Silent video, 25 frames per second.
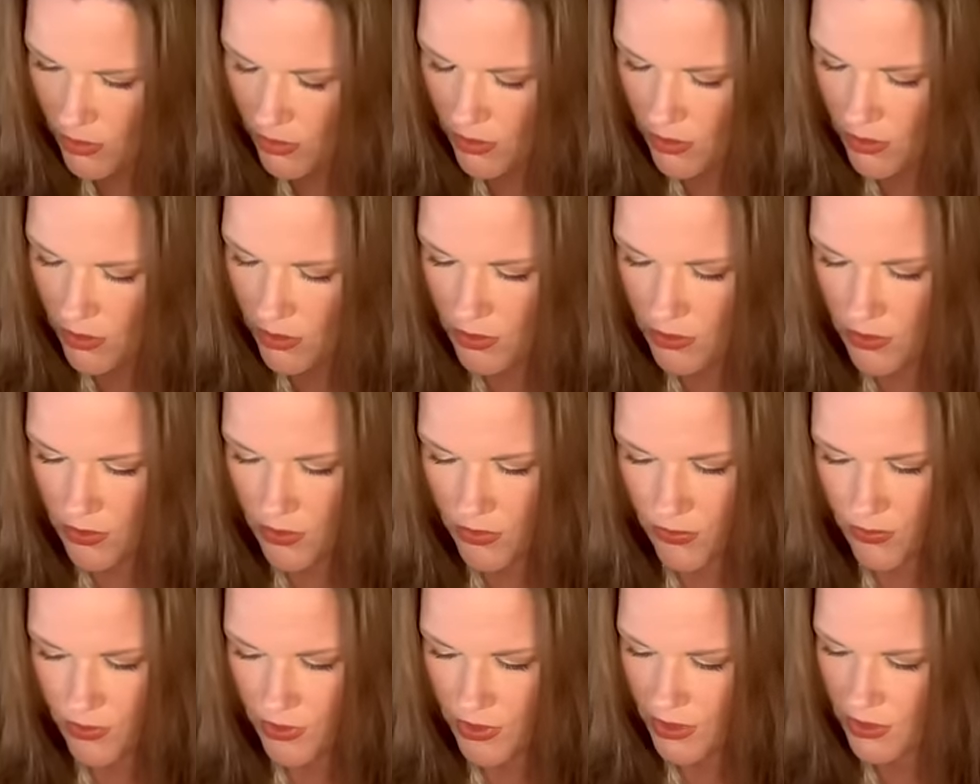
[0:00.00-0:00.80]
Who
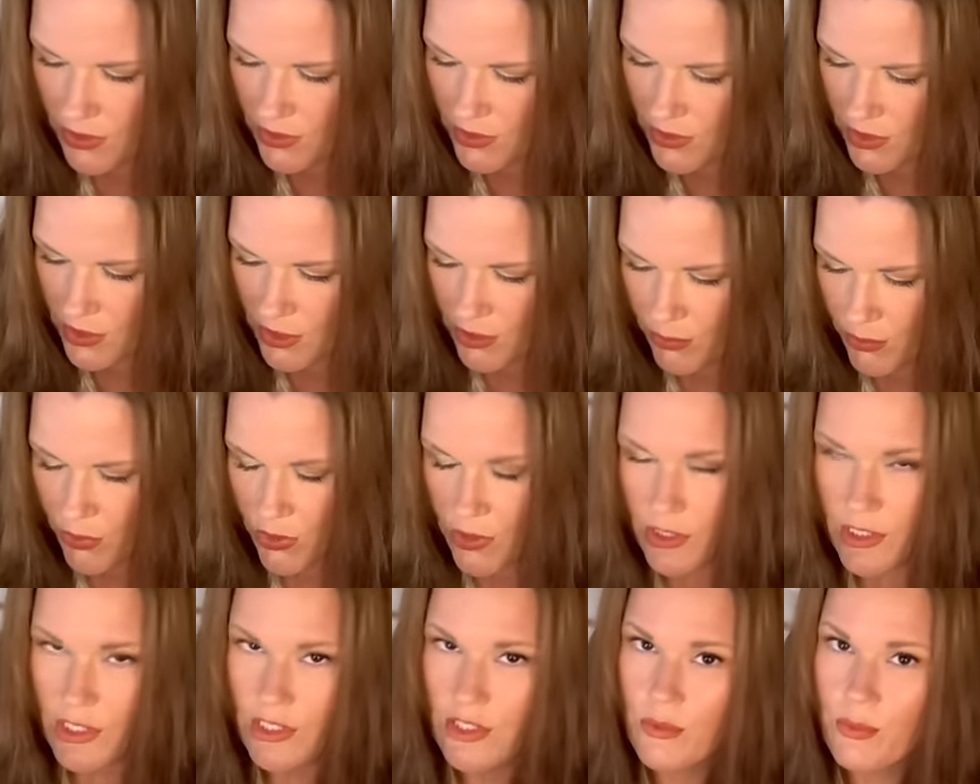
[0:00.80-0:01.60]
knows what that is, honey?
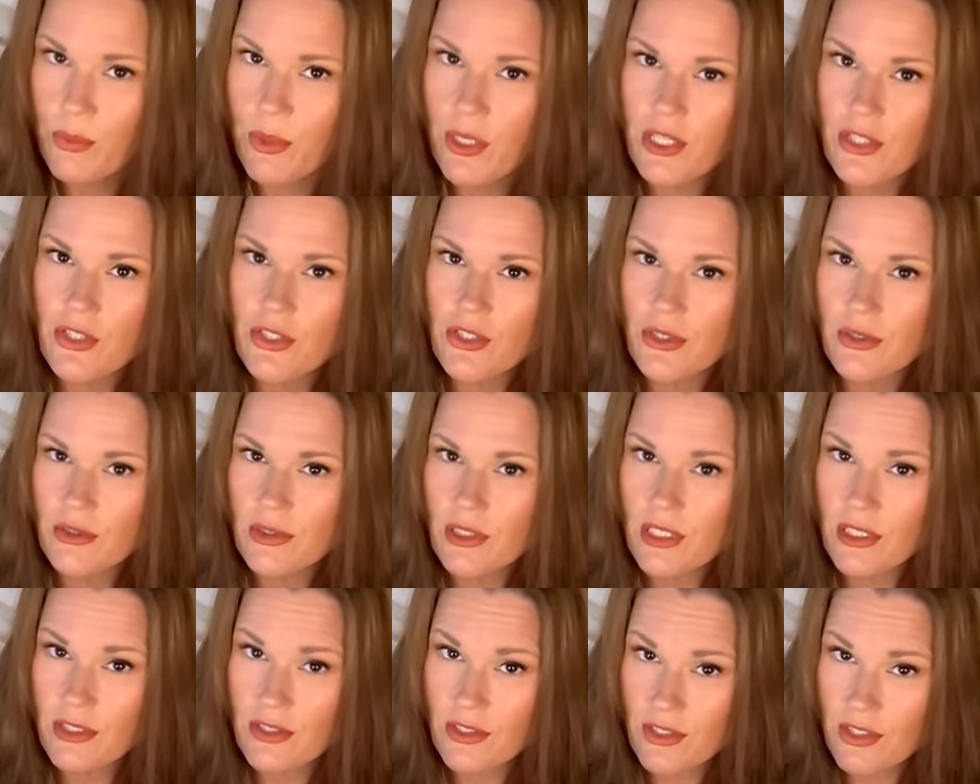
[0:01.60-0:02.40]
Participation
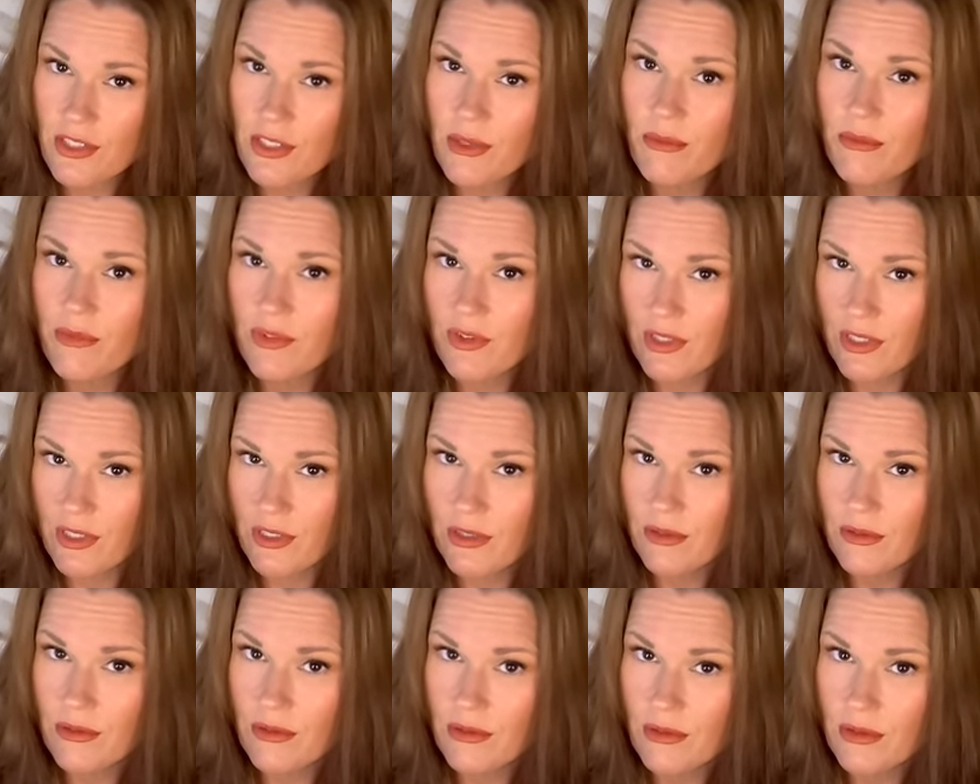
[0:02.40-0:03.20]
in
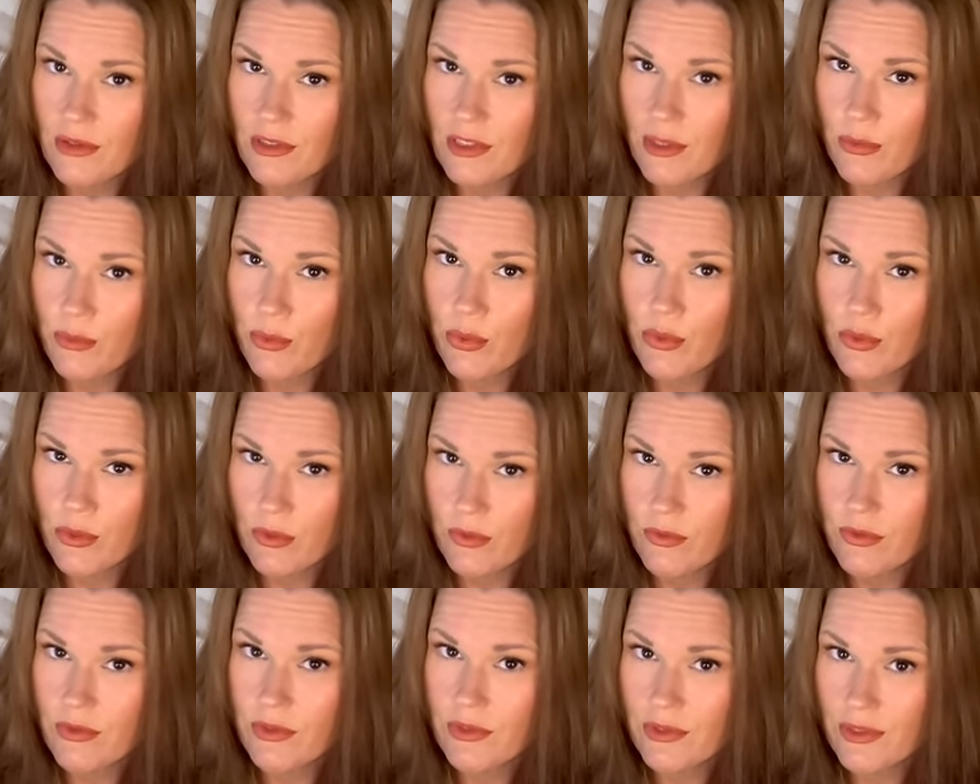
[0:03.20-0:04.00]
something that
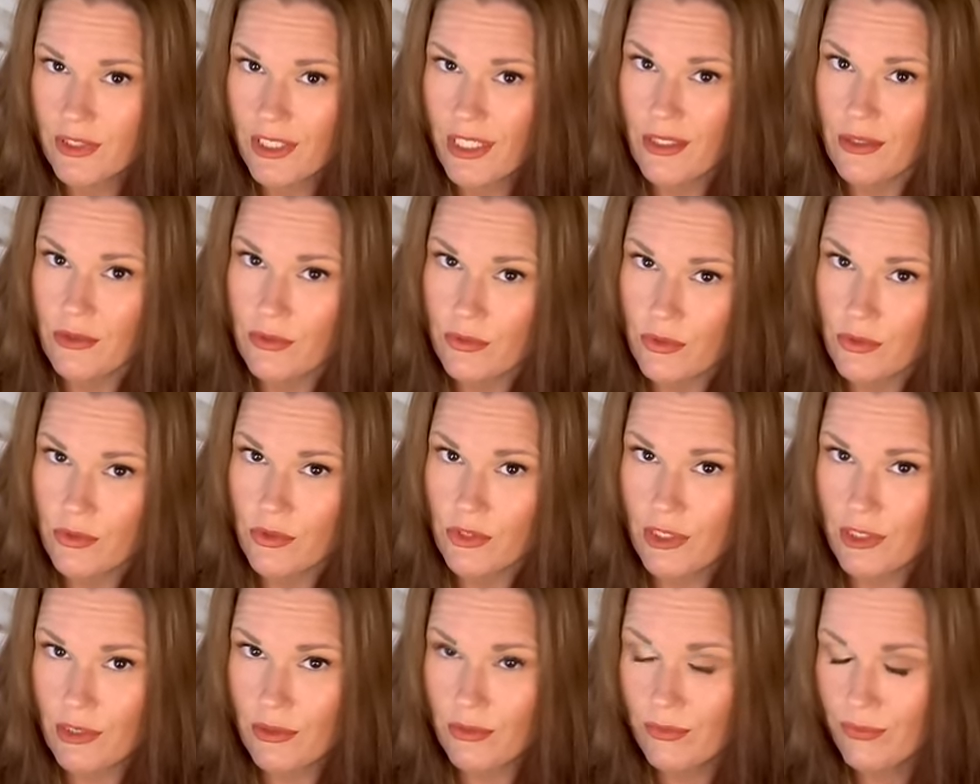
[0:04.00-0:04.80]
proves kind of
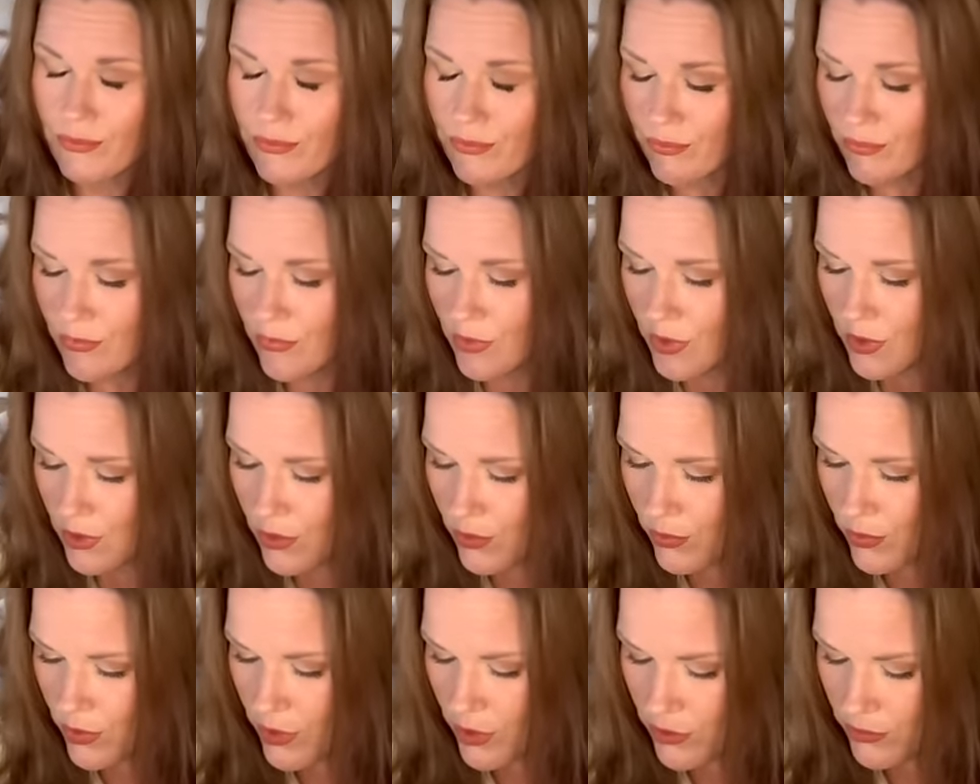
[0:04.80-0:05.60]
futile.
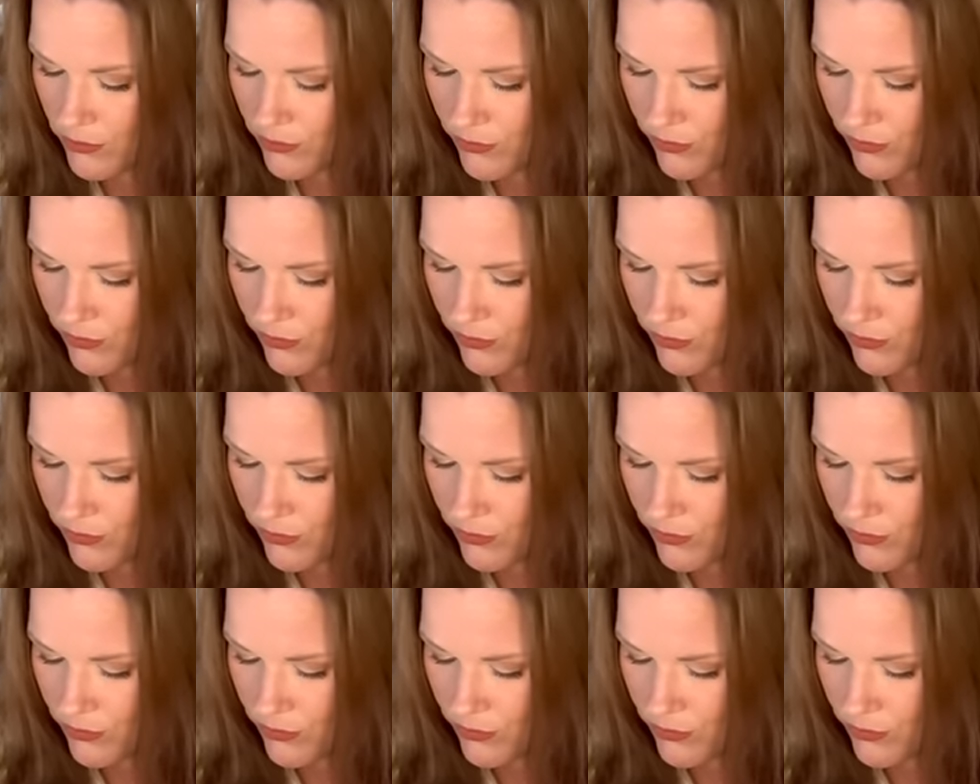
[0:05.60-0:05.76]
Okay.